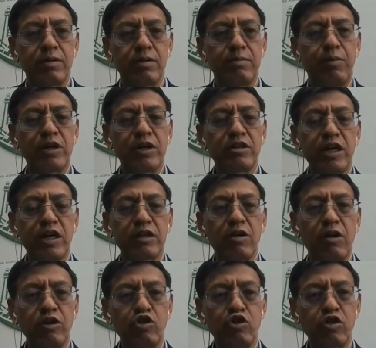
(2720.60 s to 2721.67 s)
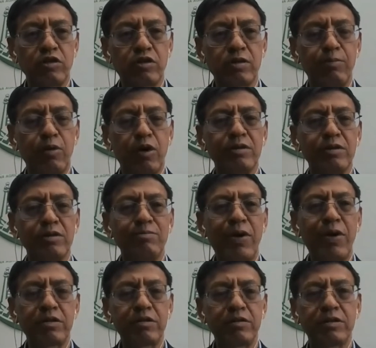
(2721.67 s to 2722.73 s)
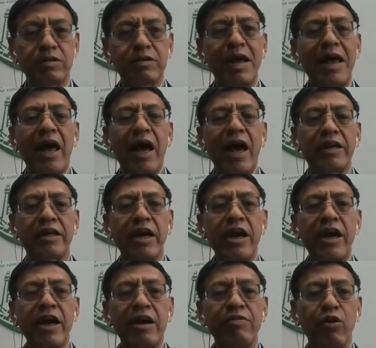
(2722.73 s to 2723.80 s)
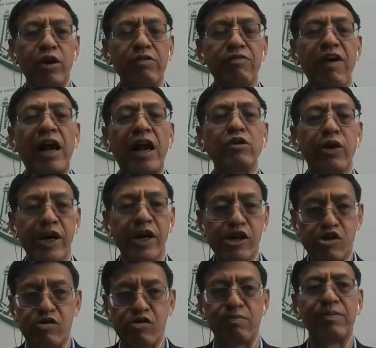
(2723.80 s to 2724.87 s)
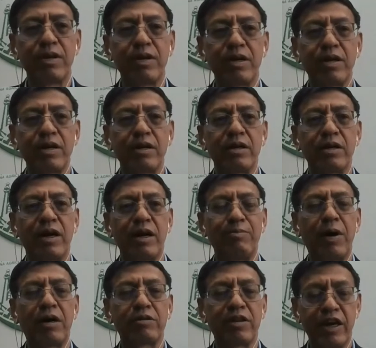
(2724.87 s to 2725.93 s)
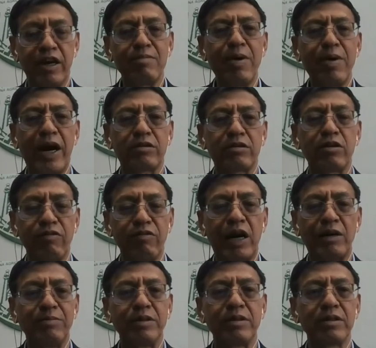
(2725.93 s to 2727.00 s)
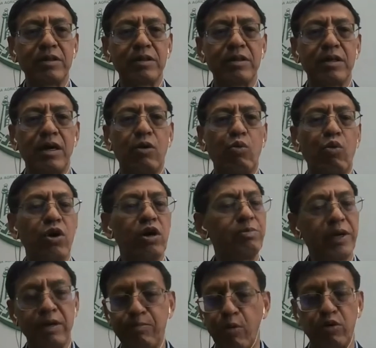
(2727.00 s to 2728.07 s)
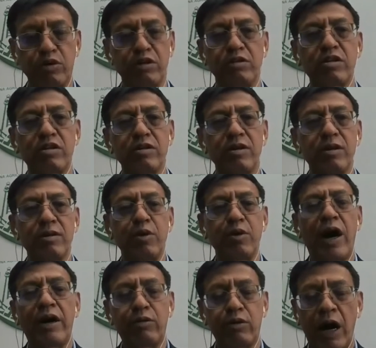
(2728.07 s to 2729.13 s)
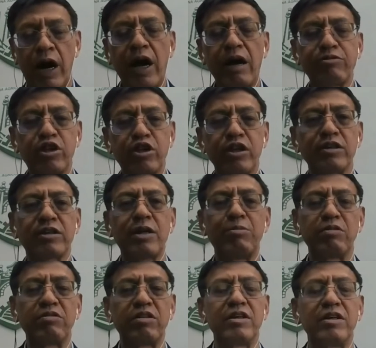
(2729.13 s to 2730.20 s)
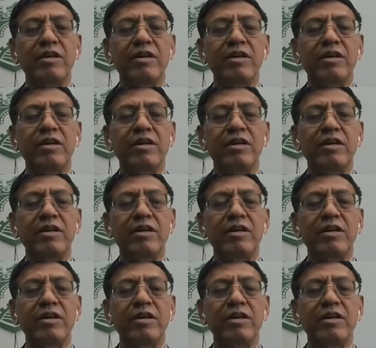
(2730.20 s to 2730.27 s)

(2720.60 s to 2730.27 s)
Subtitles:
modern technologies, modern practices, and a careful evaluation about their impact on the environment will be important. So I have seen some of the